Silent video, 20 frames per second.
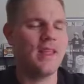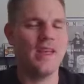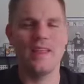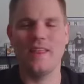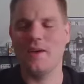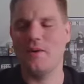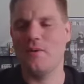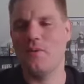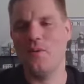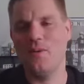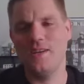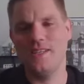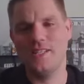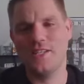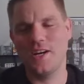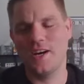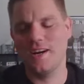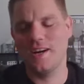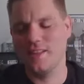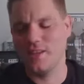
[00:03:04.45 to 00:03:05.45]
and we
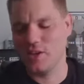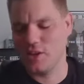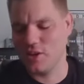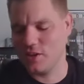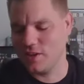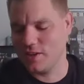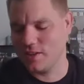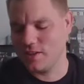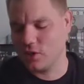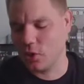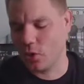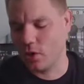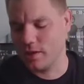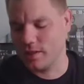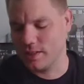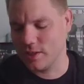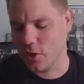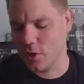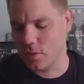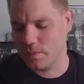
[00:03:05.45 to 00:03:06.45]
started, you know, the
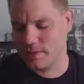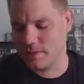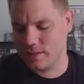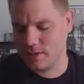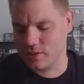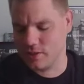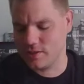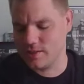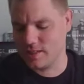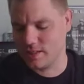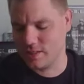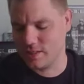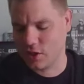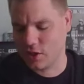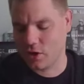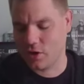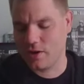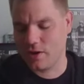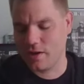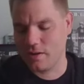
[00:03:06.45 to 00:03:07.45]
doors didn't open until
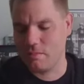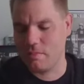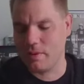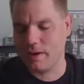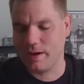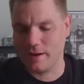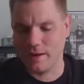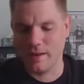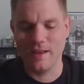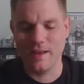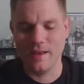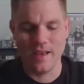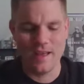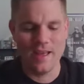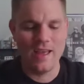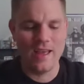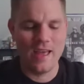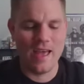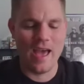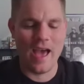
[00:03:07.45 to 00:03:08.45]
6.30, but
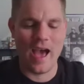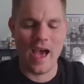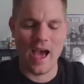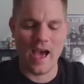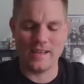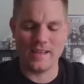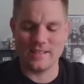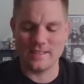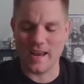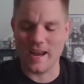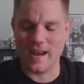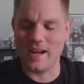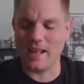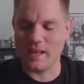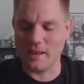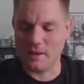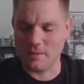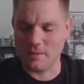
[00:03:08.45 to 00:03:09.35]
as any, I